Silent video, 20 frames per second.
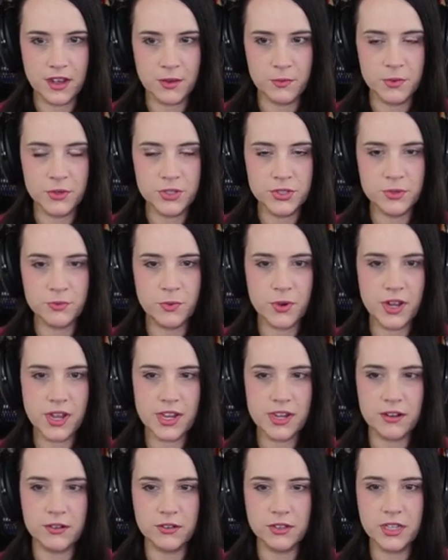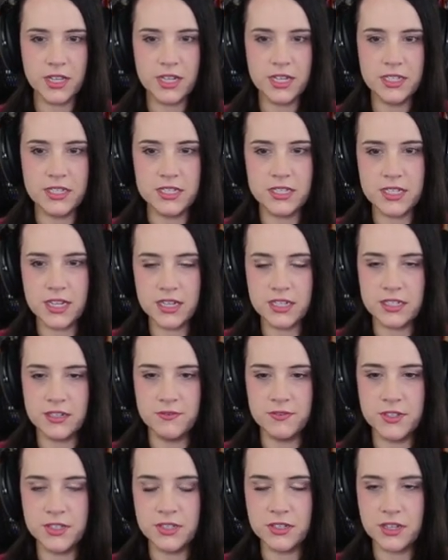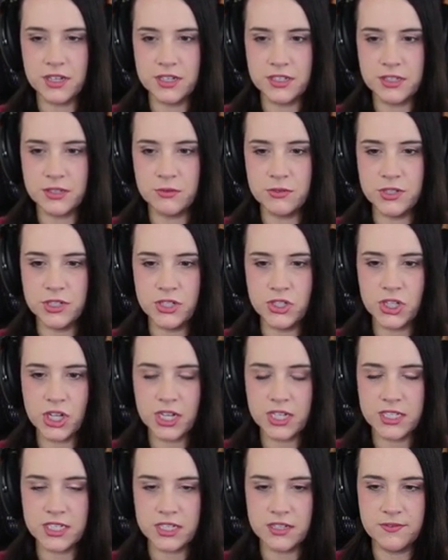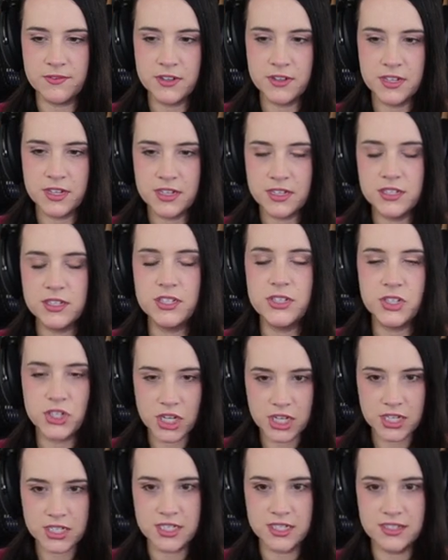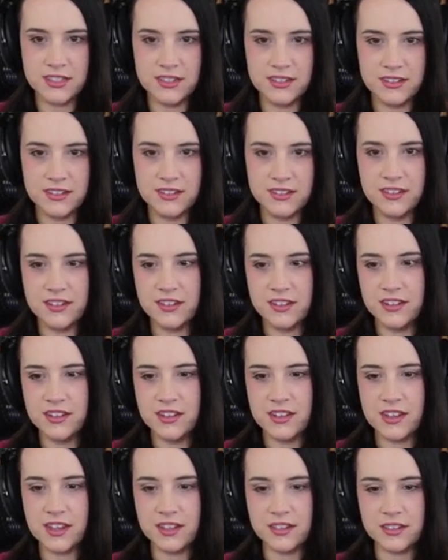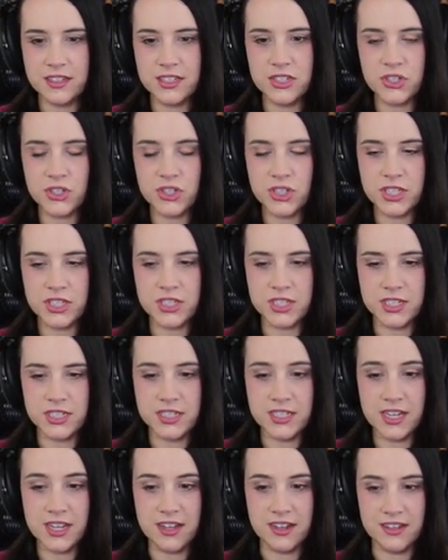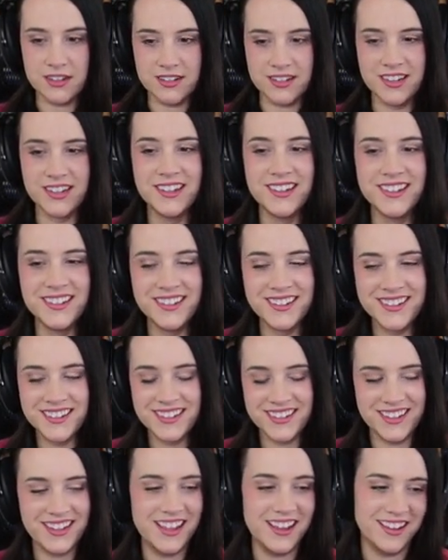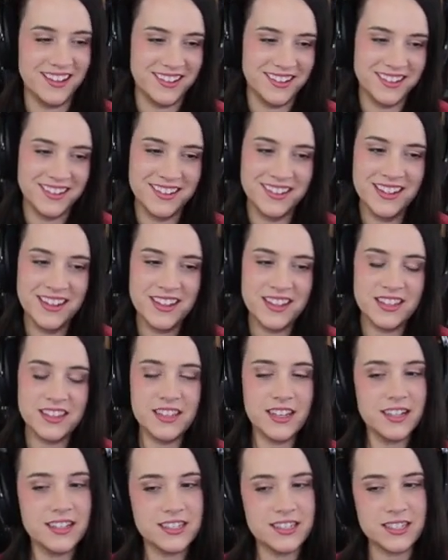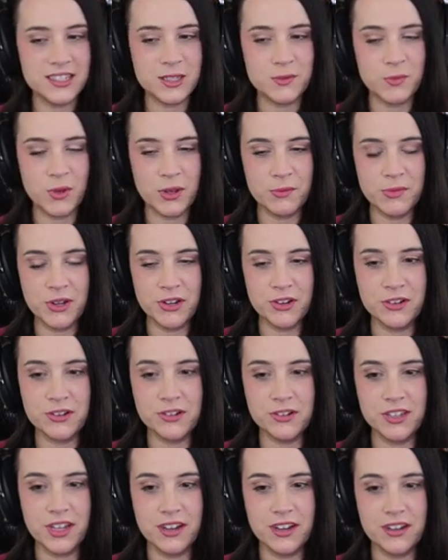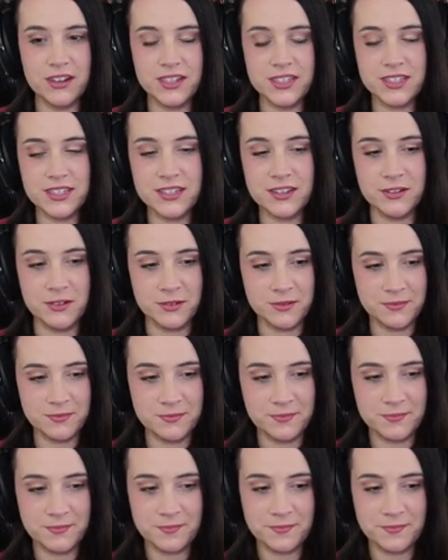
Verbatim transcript: I wonder why our lady detective is looking so dejected. Dejected. At least she isn't dead. Yeah, that's a small miracle on its own.